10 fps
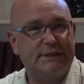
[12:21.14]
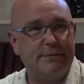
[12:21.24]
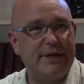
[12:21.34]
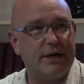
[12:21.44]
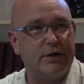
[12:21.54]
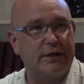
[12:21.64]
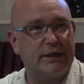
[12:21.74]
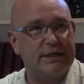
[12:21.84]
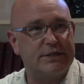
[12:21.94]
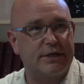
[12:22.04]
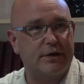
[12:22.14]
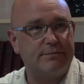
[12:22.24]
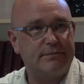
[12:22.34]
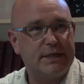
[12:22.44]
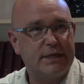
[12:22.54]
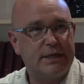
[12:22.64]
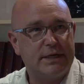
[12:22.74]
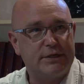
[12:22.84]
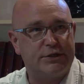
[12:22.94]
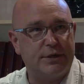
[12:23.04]
To be a good listener,
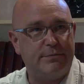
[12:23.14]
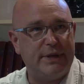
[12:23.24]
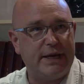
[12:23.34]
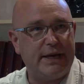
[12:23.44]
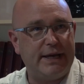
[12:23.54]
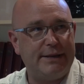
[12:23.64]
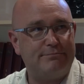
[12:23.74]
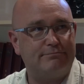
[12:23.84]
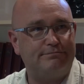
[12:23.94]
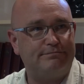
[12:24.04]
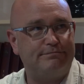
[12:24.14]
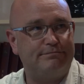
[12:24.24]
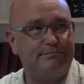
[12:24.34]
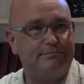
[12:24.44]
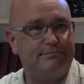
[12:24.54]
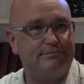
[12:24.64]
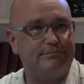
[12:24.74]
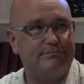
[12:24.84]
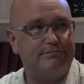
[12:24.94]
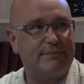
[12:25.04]
to be,
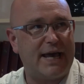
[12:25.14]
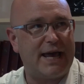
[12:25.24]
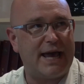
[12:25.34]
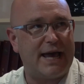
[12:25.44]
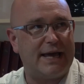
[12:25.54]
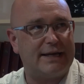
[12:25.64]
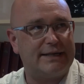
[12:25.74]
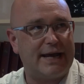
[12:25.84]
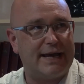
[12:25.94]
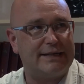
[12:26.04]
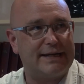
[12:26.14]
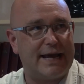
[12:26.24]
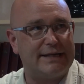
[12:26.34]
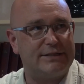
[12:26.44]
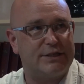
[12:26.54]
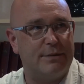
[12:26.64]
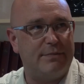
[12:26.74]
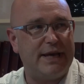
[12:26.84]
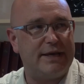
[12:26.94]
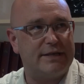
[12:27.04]
and to
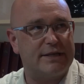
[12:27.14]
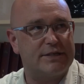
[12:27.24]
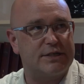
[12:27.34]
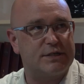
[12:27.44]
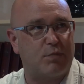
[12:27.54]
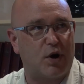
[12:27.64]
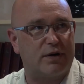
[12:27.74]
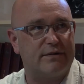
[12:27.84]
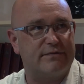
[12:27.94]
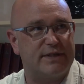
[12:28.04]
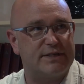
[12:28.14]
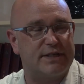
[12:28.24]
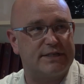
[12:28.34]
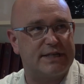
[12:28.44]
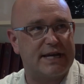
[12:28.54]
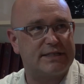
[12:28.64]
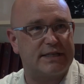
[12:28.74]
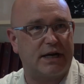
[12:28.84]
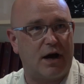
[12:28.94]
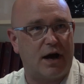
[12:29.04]
me, this is part of the success
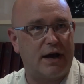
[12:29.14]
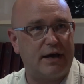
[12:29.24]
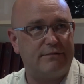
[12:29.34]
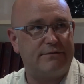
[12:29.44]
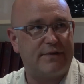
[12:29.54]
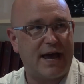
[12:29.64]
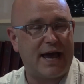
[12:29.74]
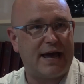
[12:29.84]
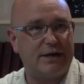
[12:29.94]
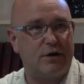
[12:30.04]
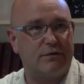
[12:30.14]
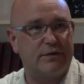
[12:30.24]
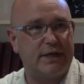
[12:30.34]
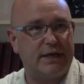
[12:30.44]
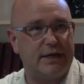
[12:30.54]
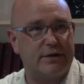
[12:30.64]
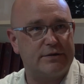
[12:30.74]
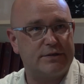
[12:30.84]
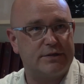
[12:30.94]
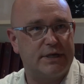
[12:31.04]
that I've had over the
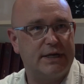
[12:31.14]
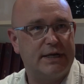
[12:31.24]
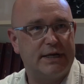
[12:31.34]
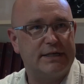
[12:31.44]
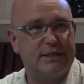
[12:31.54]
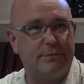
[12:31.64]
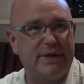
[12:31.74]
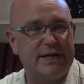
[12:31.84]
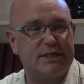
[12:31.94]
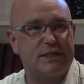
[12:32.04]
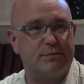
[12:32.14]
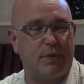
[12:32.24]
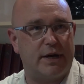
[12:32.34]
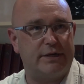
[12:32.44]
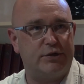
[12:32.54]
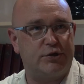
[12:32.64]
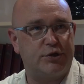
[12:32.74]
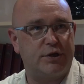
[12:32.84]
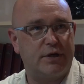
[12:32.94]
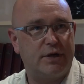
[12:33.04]
years, to be a
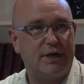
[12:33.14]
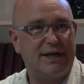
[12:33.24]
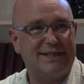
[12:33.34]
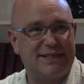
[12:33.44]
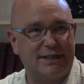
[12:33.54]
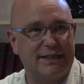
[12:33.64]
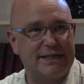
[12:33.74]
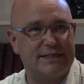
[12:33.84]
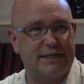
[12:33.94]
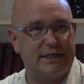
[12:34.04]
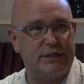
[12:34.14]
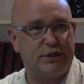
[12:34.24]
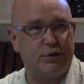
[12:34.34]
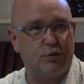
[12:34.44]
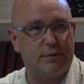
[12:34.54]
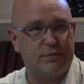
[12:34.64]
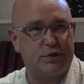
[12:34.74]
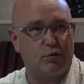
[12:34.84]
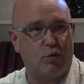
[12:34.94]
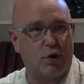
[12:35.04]
sponge, to listen, to
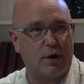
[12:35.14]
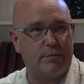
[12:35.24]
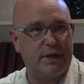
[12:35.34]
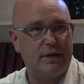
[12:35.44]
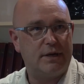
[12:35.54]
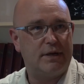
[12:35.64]
absorb